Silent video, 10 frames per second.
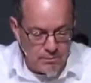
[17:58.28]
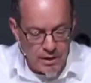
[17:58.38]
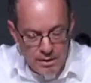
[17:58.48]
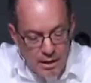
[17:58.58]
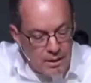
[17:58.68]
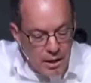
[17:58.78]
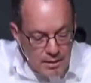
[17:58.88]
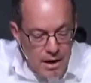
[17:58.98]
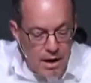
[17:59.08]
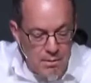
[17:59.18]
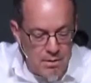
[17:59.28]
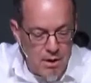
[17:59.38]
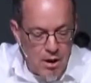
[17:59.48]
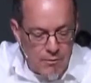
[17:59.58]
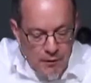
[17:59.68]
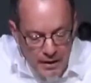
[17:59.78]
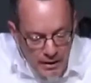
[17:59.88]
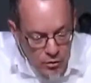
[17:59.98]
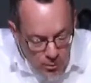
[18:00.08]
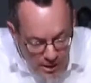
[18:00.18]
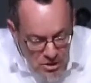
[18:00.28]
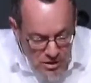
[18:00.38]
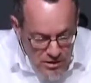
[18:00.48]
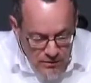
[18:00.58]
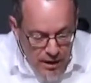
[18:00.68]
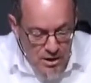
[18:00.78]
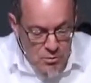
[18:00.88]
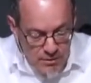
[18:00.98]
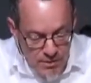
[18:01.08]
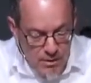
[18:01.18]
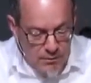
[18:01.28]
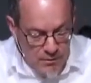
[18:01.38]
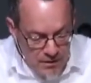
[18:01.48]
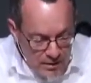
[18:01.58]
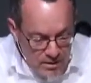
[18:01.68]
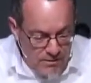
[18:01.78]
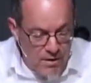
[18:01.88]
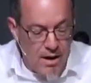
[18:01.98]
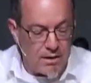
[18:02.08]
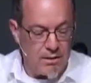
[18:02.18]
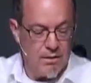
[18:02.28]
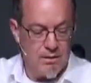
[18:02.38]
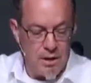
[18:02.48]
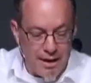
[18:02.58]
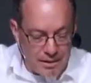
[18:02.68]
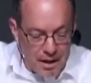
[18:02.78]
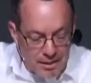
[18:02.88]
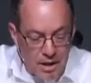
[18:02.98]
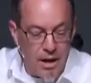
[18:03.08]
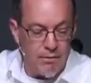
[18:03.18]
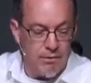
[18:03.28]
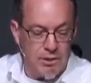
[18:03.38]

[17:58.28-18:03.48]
dot, dot, dot. For in it the righteousness of God is revealed from faith to faith, dot, dot, dot. Verse